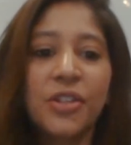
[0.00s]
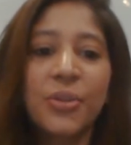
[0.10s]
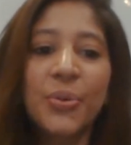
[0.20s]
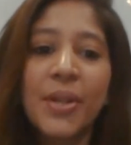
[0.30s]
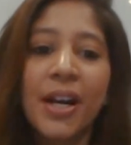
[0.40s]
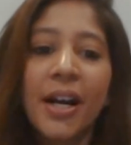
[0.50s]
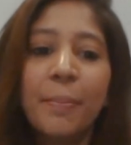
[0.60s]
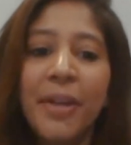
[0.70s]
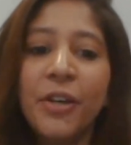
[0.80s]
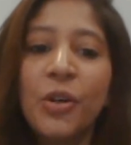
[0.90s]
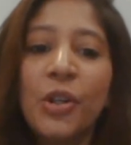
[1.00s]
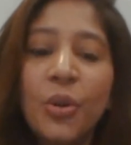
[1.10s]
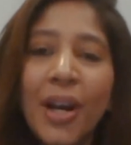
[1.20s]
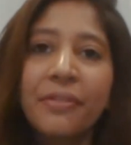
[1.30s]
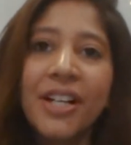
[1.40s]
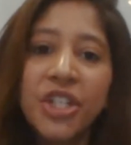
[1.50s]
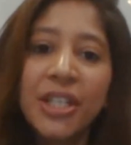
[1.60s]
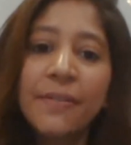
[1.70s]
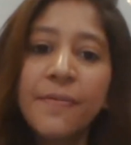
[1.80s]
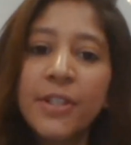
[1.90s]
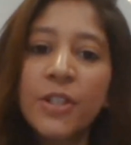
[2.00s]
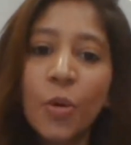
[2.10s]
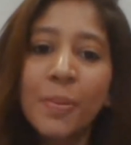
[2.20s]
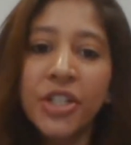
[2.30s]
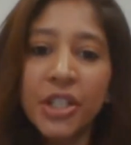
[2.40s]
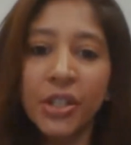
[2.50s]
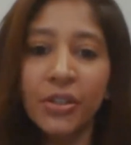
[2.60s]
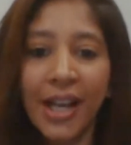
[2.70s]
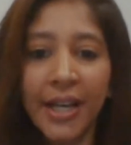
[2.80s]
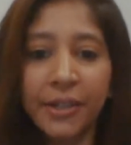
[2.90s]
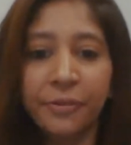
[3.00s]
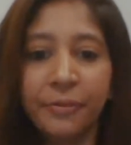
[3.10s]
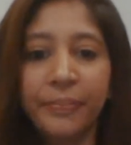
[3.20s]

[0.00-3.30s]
So, uh, Mehul, you have achieved so much in your life.